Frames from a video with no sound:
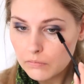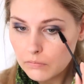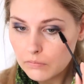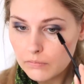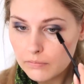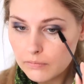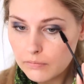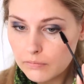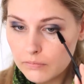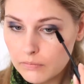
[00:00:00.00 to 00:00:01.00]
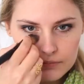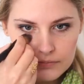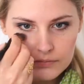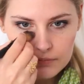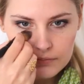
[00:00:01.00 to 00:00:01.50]

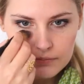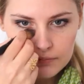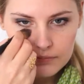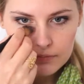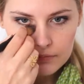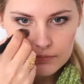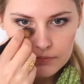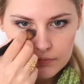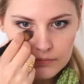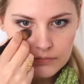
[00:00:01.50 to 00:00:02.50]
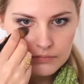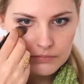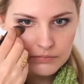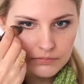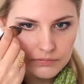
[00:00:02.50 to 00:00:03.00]

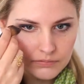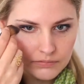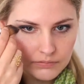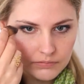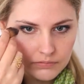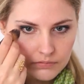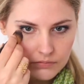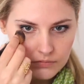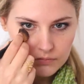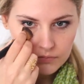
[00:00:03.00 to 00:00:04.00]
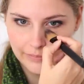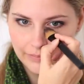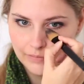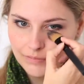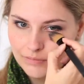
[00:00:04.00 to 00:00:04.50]

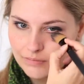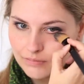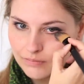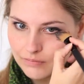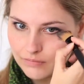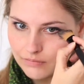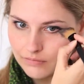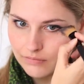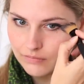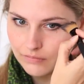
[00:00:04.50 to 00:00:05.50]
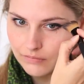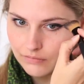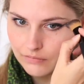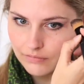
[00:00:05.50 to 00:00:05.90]
(silence)